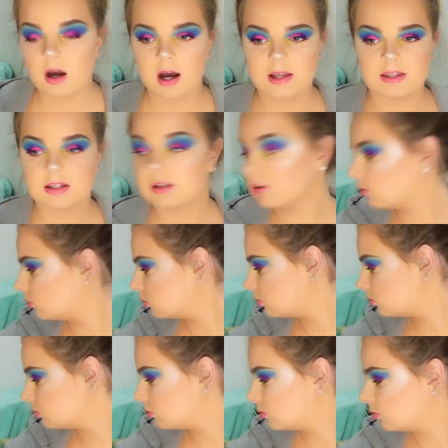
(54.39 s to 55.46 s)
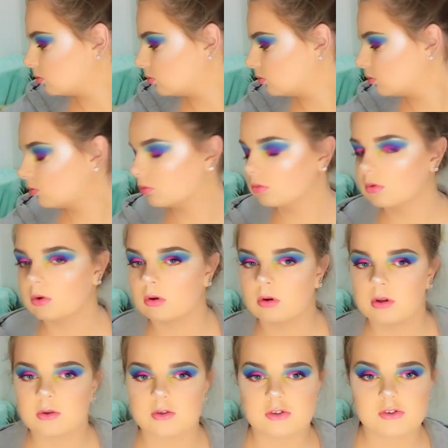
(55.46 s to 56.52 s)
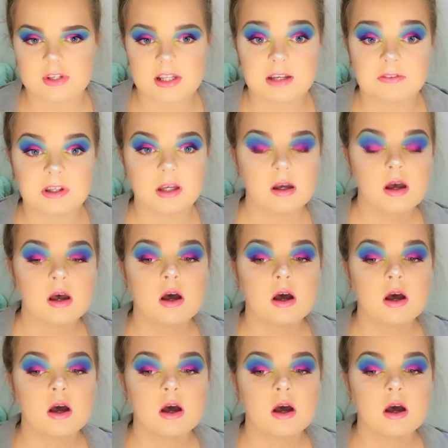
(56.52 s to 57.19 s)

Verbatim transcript: I think, I thought she was leaving.